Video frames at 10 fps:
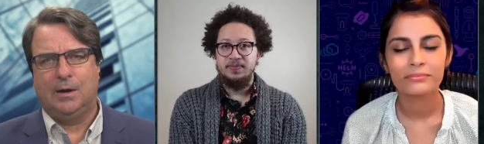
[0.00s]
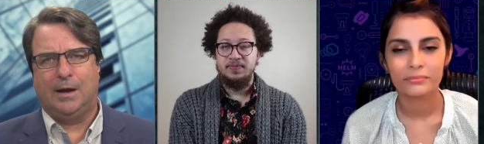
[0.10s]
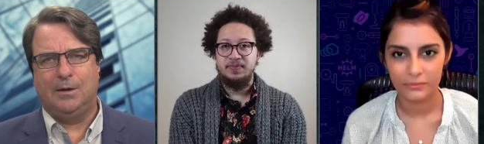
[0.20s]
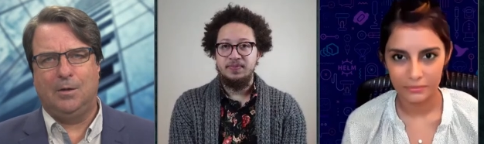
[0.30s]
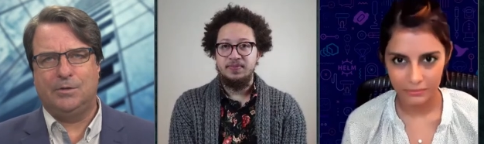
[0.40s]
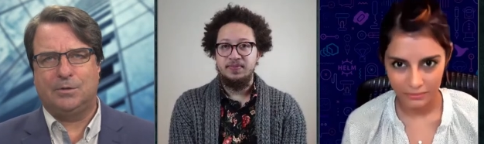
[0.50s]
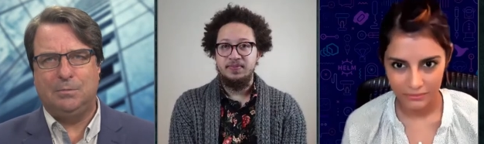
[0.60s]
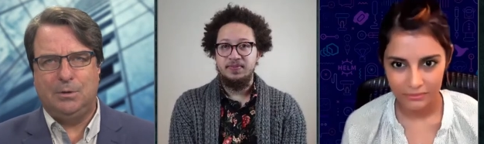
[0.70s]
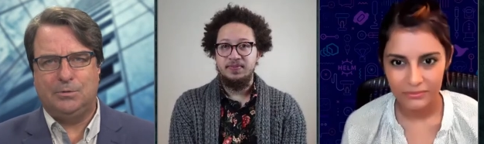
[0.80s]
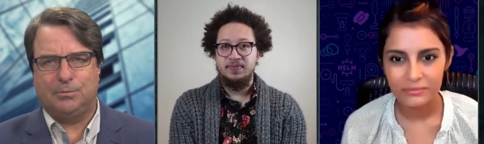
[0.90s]
Speaker 1: I know there's some
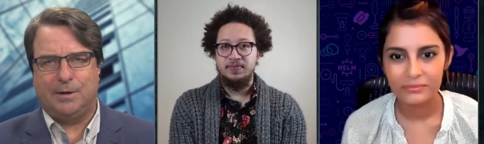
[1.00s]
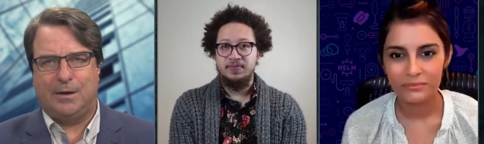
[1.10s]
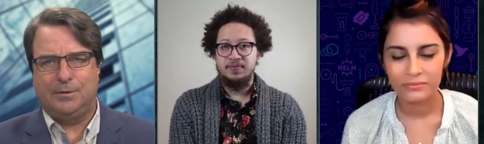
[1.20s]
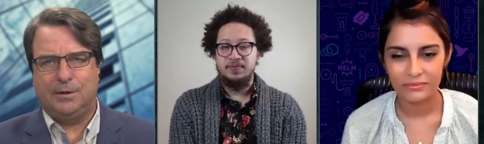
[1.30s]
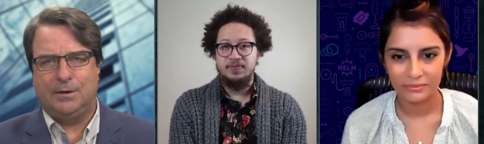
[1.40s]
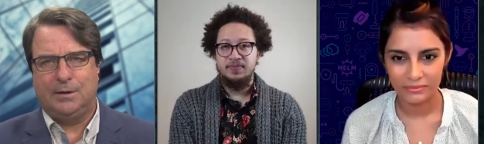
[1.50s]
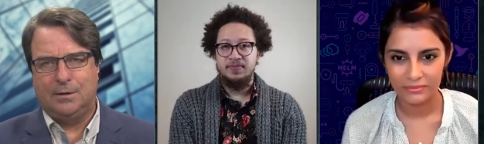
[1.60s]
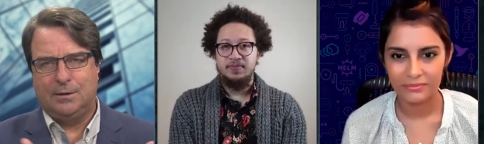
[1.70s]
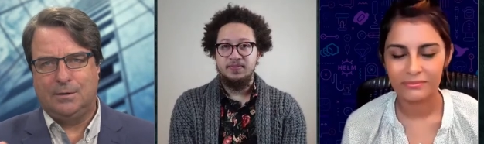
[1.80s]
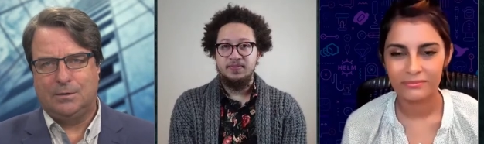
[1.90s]
news around it.
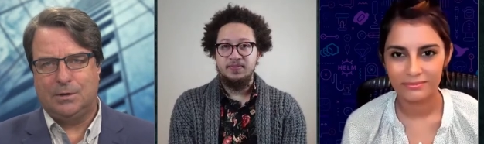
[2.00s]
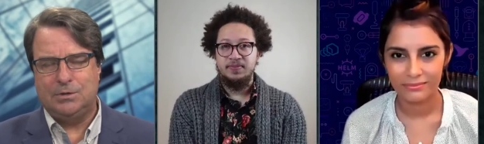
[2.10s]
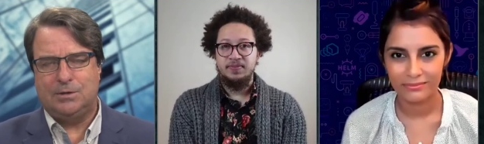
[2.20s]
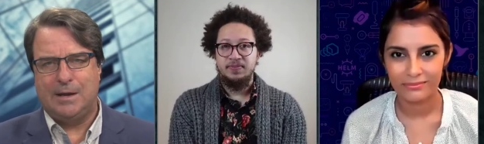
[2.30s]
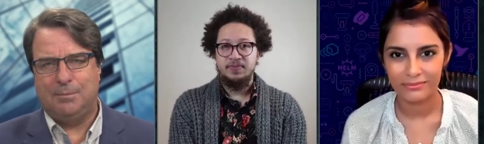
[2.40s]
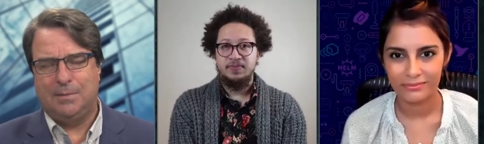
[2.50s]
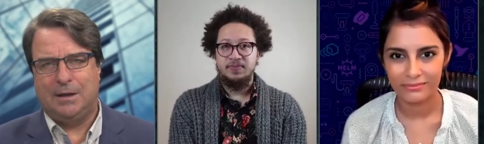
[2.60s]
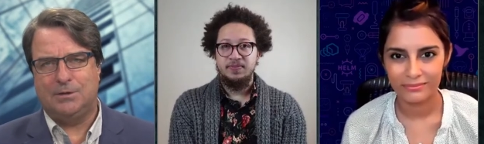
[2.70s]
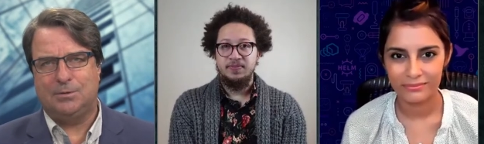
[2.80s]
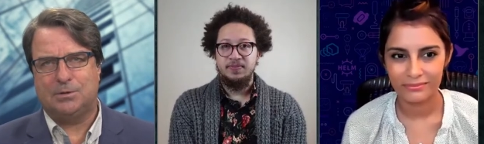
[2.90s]
Could you take a minute
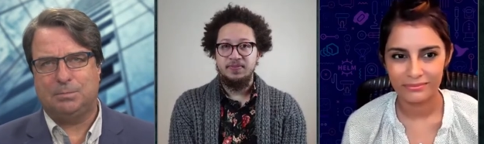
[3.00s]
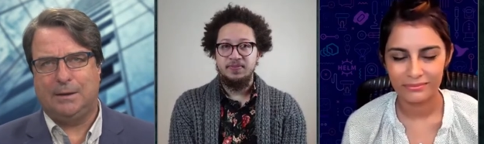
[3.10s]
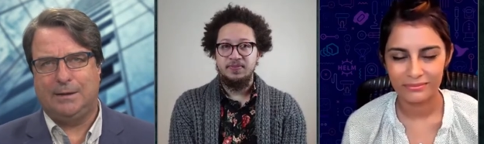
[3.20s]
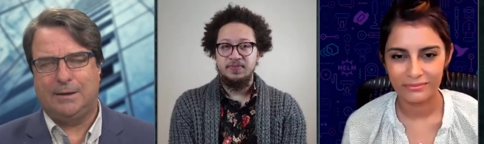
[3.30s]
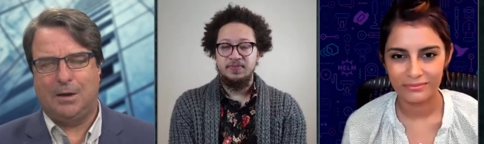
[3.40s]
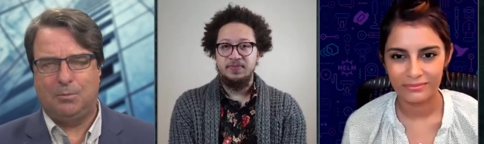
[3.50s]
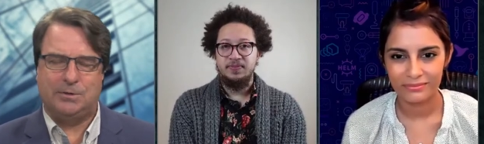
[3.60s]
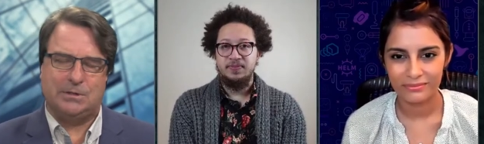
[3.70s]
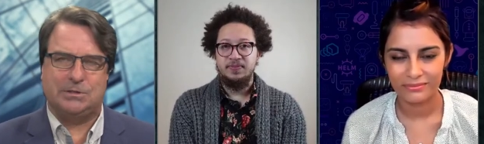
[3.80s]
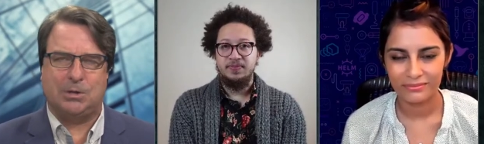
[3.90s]
to explain kind of what
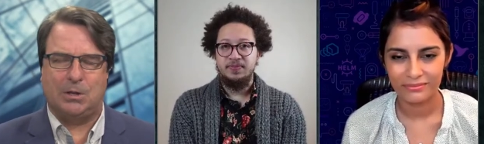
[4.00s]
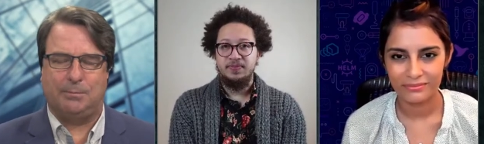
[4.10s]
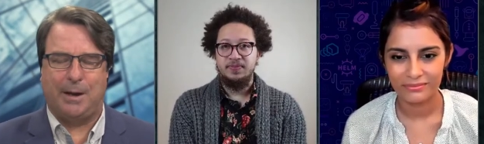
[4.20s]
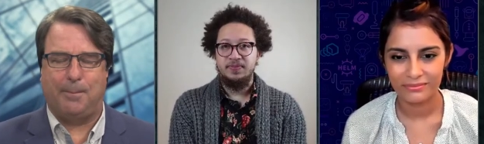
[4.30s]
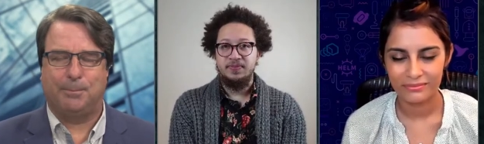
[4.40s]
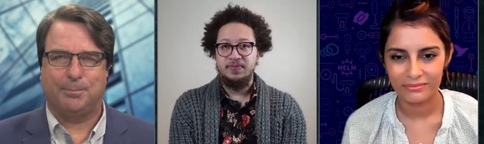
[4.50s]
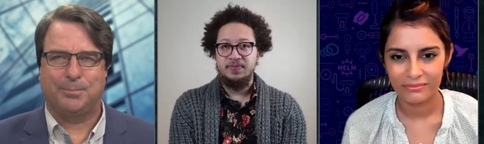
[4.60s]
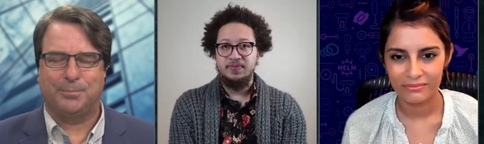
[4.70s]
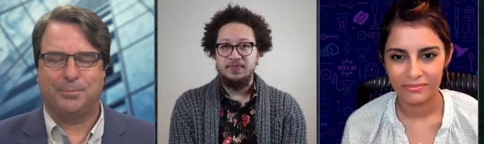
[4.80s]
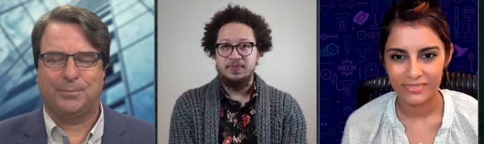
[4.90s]
this is all about?
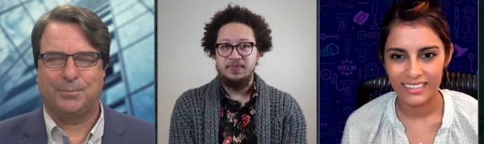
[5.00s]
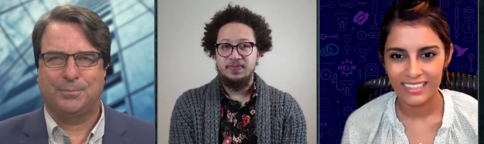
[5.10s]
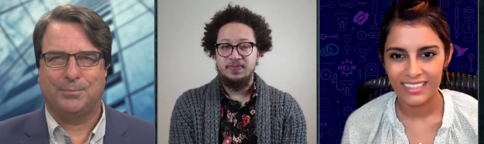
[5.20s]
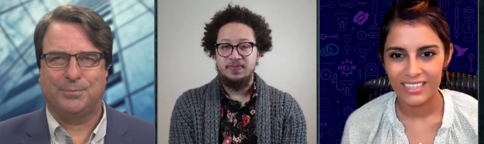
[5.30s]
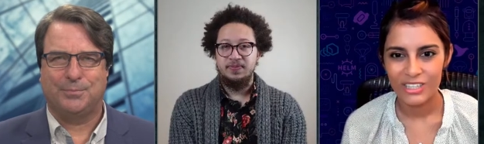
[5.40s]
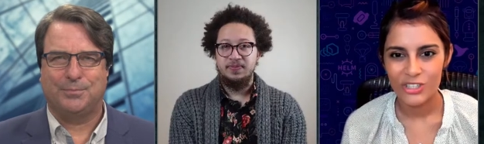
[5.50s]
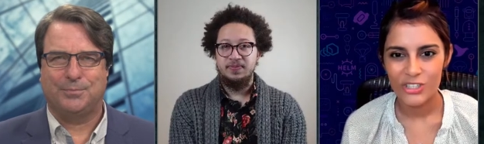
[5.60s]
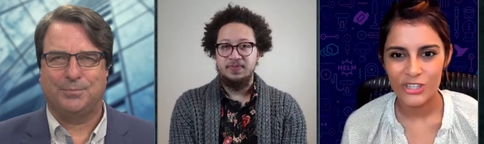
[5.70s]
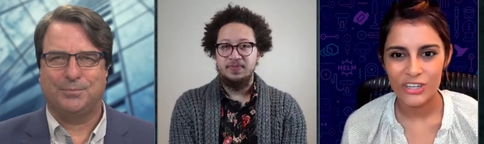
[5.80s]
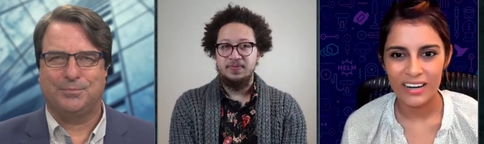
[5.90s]

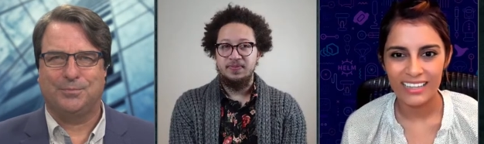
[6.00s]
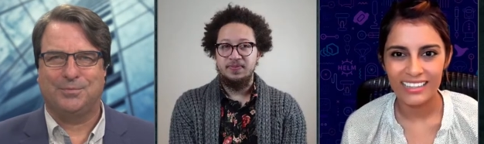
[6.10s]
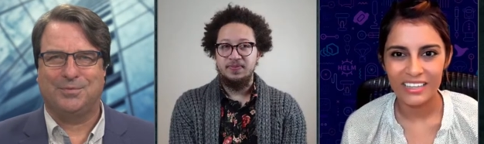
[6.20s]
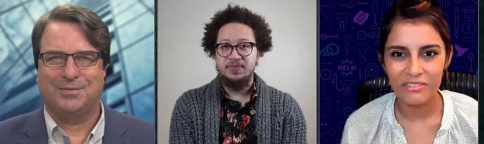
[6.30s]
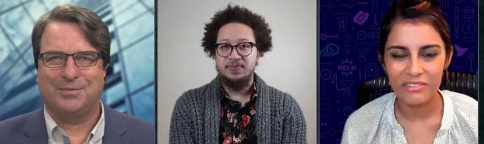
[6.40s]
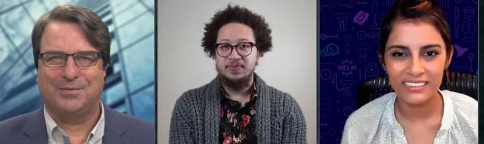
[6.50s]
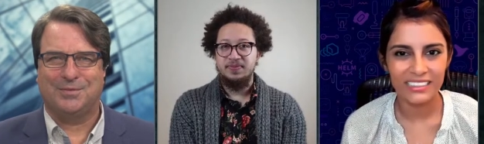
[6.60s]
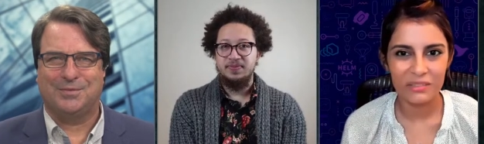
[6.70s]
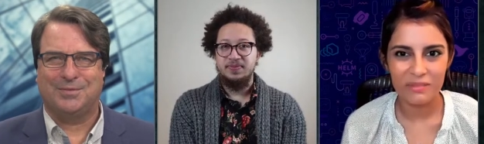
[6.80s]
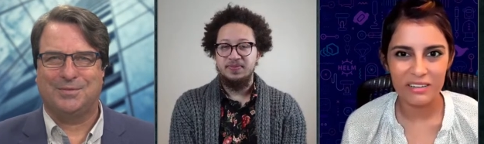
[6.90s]
Speaker 2: Sure, I'll give a
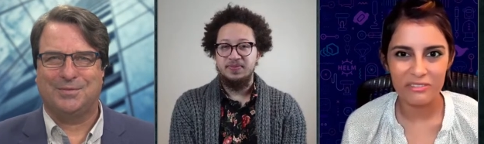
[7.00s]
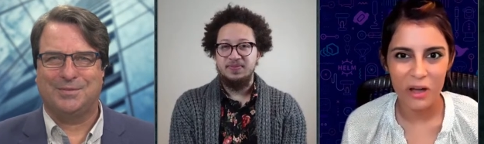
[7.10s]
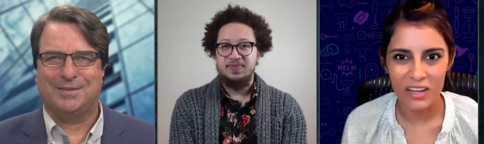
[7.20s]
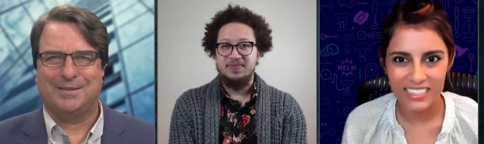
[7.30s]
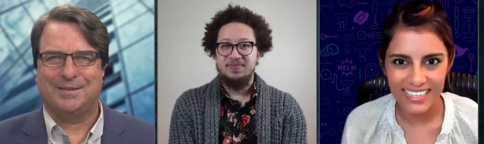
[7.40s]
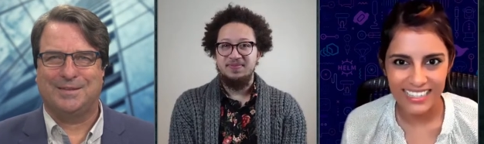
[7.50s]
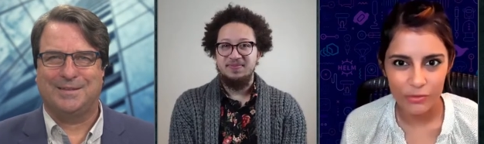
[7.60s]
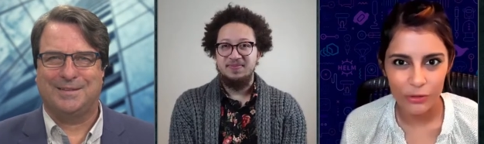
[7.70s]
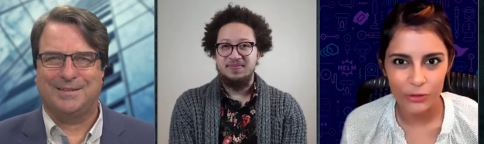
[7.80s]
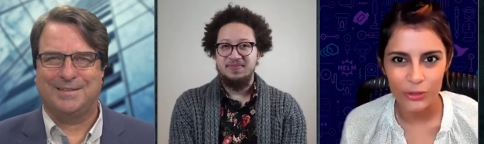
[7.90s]
little bit of context
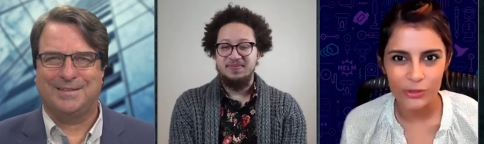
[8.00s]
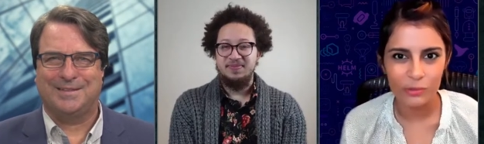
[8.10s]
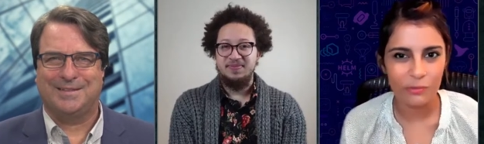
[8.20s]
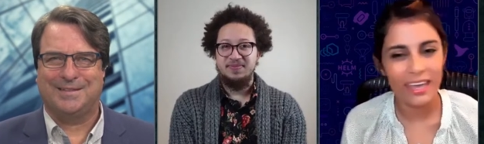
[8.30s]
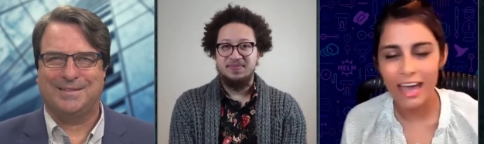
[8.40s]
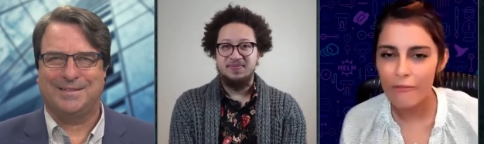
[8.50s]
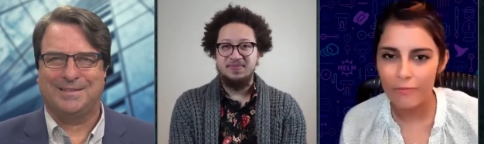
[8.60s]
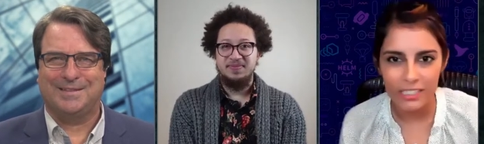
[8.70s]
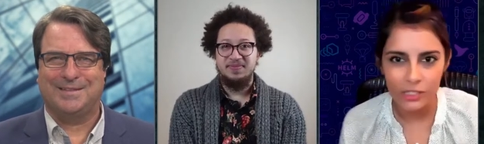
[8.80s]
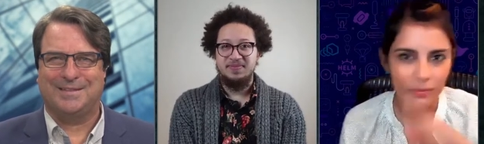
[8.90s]
for those who may have
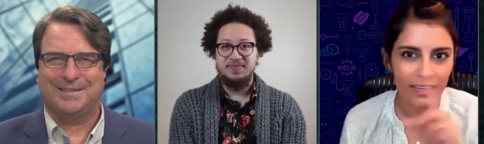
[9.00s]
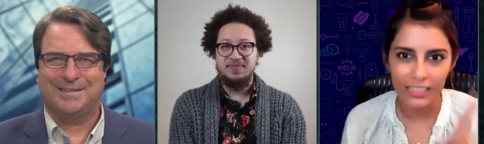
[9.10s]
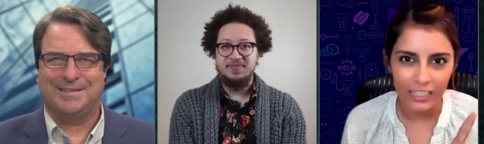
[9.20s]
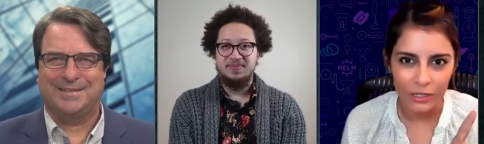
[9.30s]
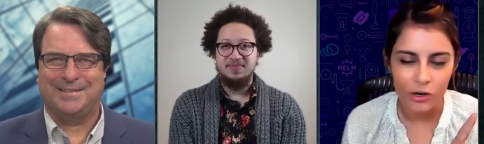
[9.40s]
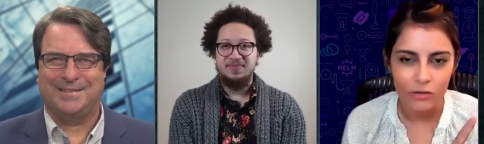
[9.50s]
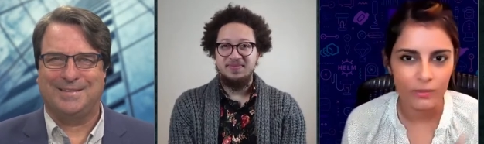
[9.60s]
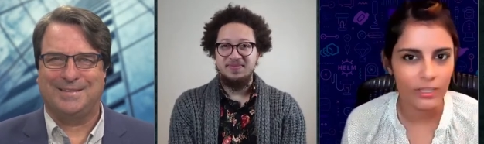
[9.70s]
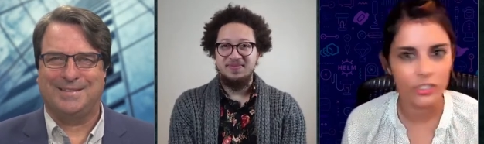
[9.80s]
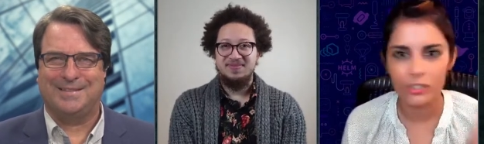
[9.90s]
missed my keynote,
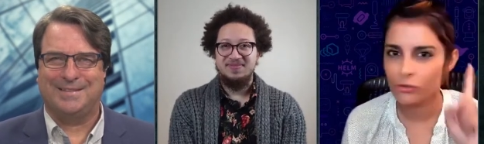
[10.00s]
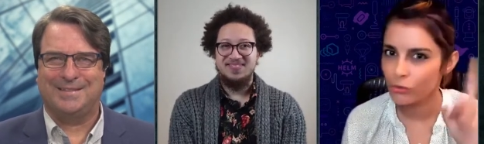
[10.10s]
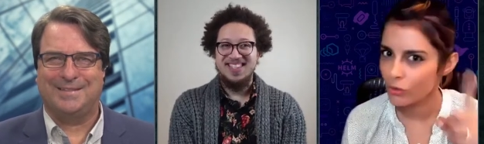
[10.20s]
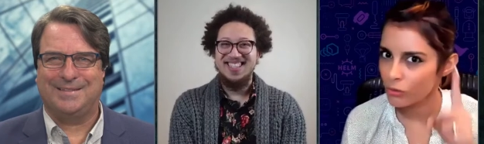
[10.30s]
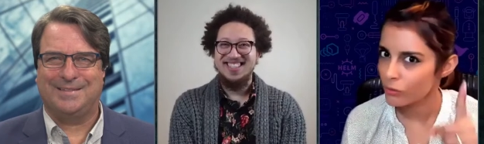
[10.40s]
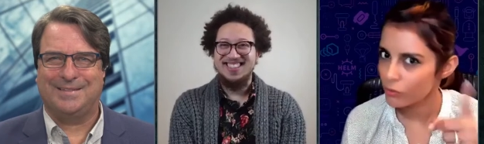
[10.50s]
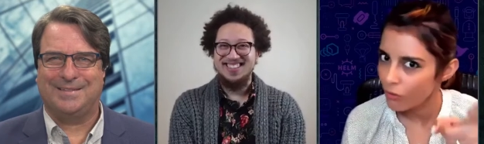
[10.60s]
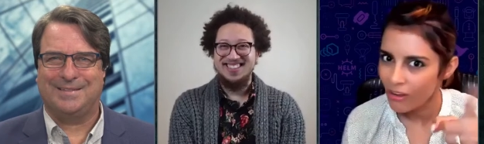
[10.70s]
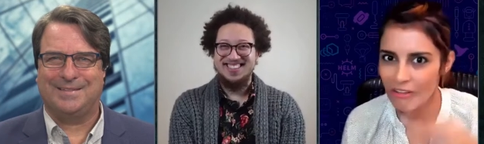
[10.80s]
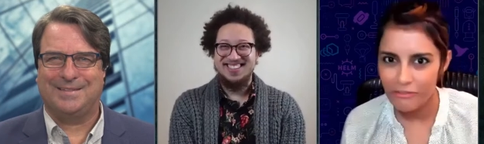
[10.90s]
which,
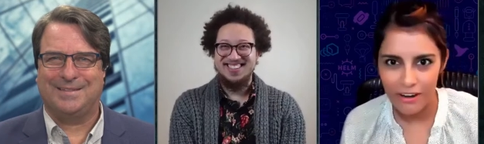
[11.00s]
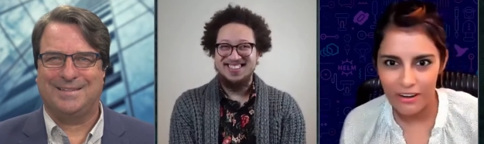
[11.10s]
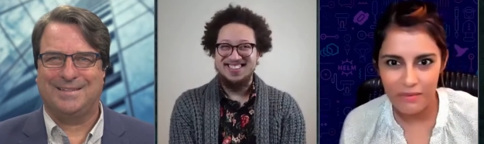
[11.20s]
very